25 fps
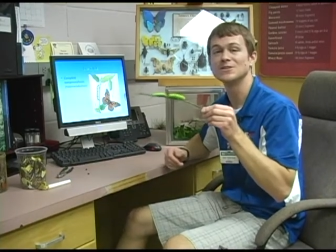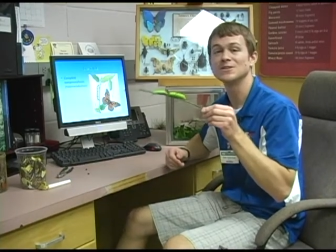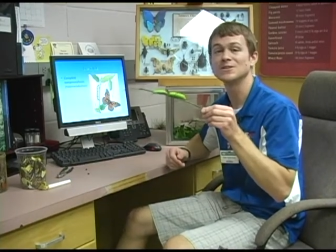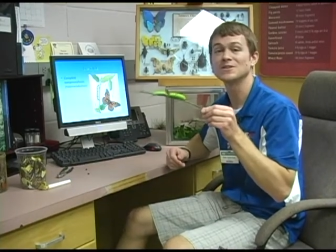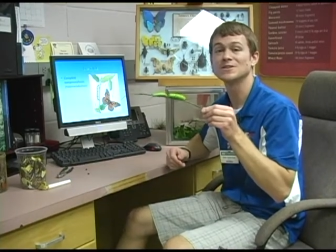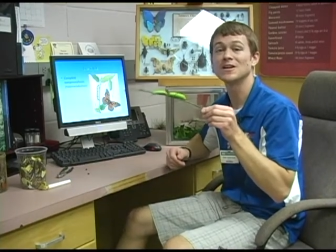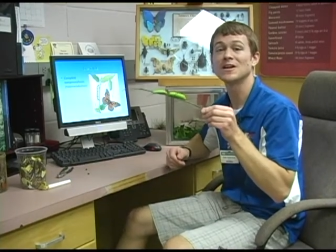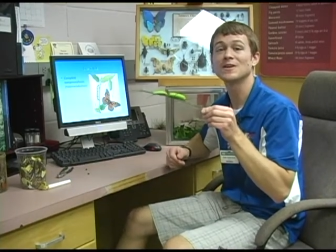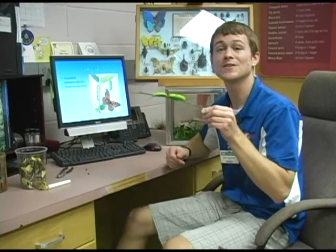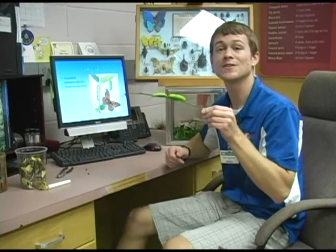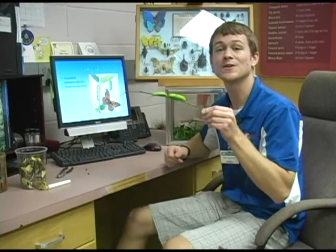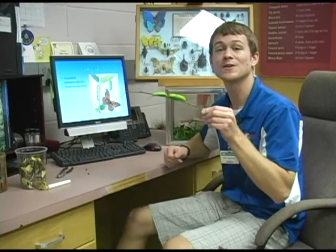look
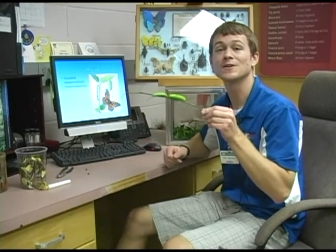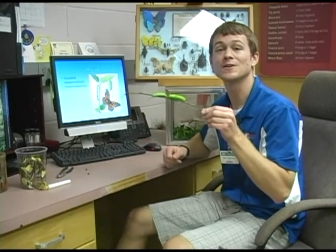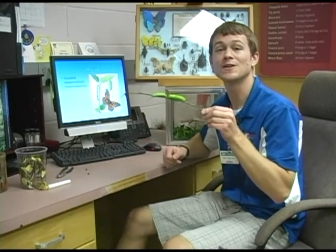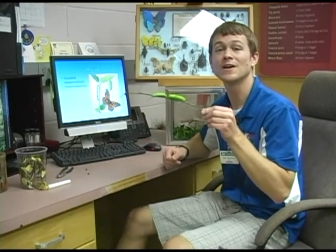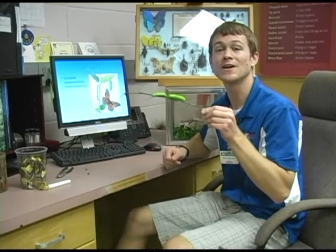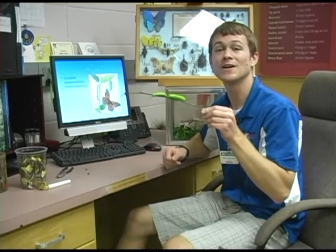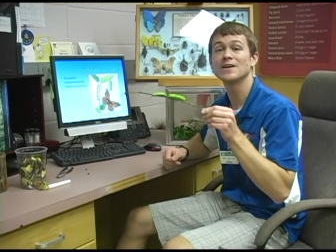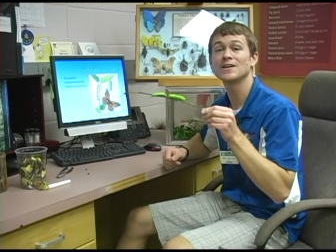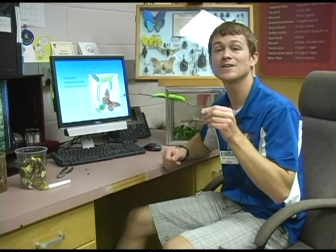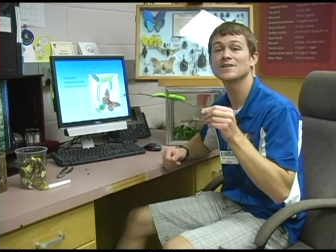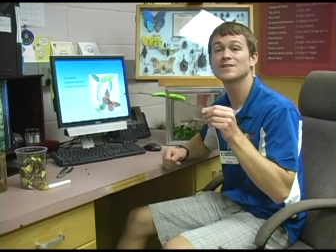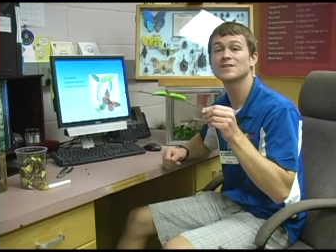nothing
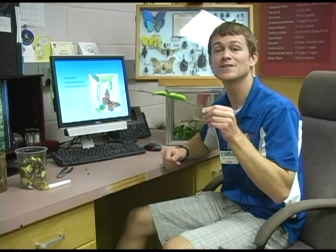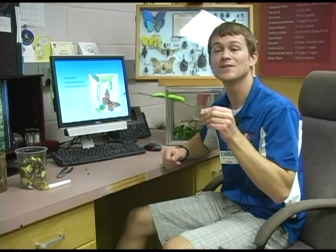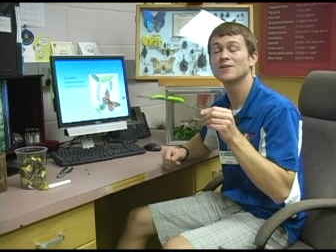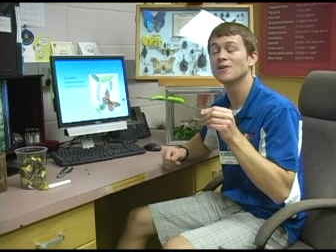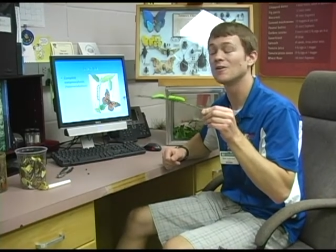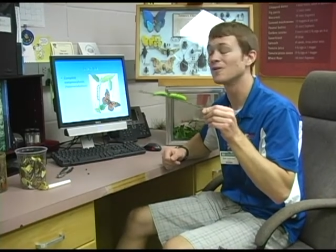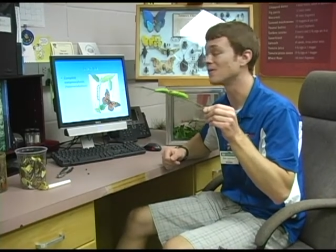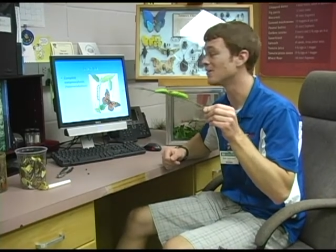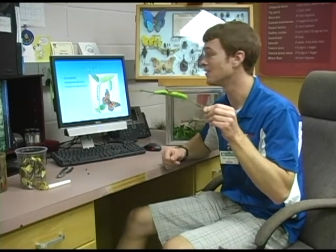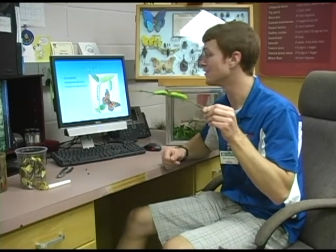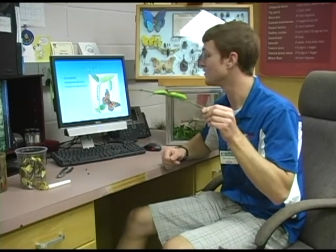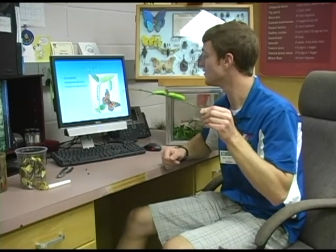like
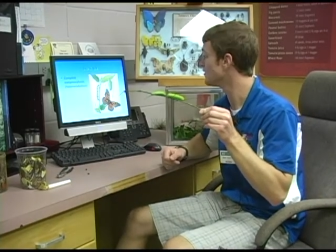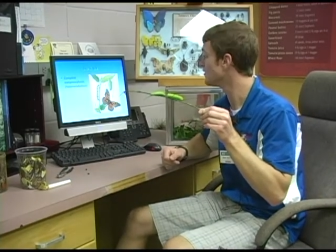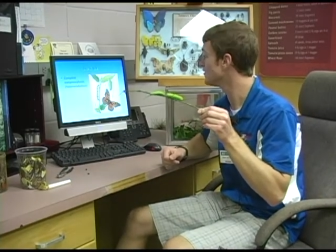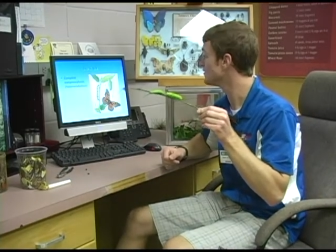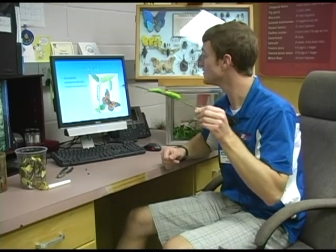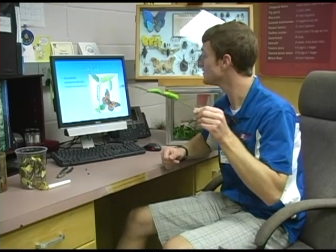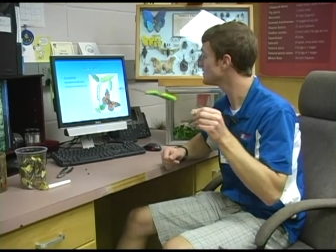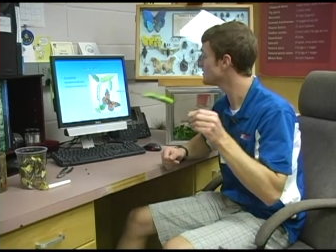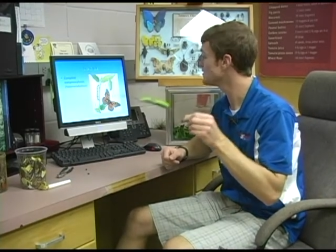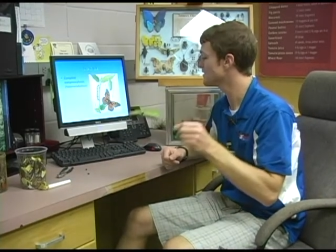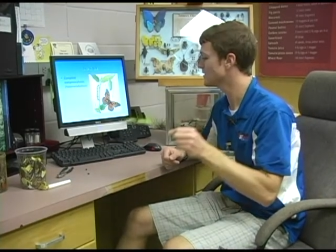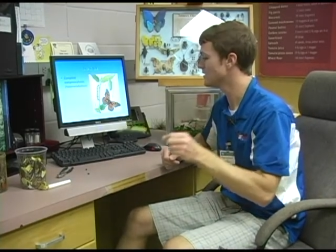our
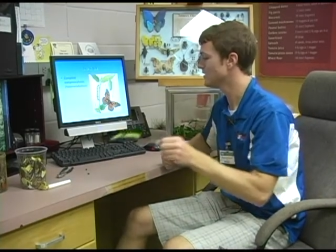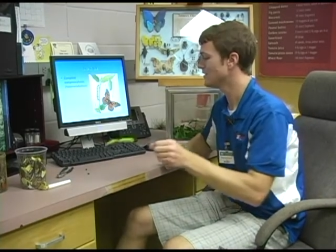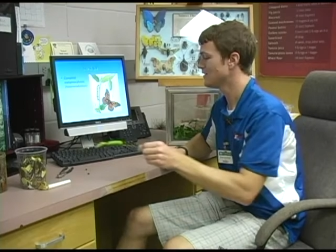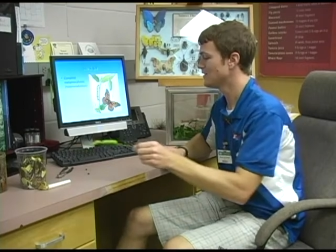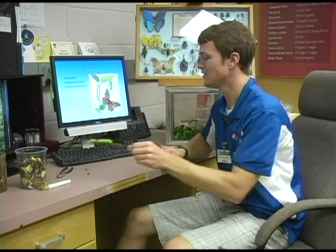adults.